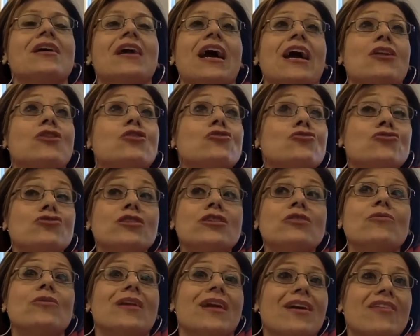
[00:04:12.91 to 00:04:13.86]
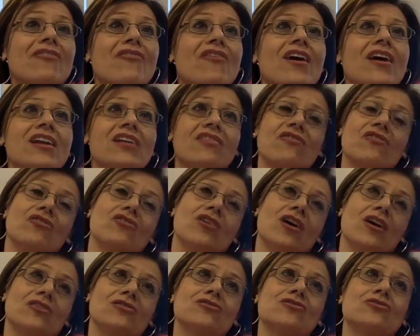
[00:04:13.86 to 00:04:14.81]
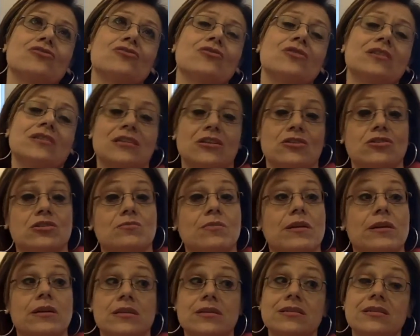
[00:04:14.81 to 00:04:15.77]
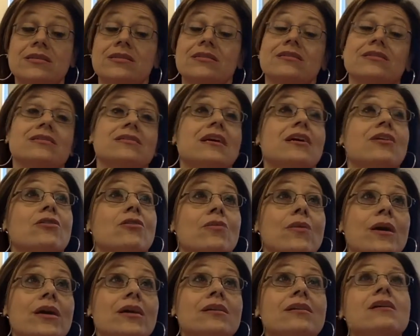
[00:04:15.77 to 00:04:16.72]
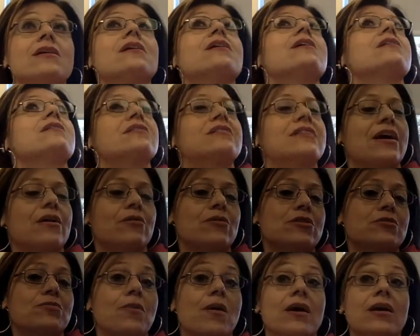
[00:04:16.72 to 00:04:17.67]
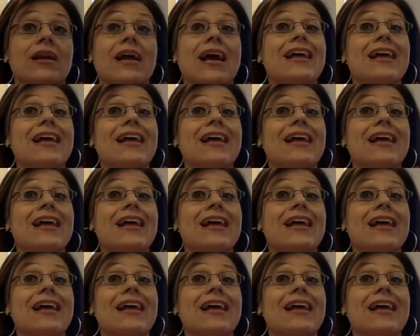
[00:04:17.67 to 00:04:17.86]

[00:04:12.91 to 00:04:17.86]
And usually what I find, if you talk to students and you explain, listen, this is not correct, they respond.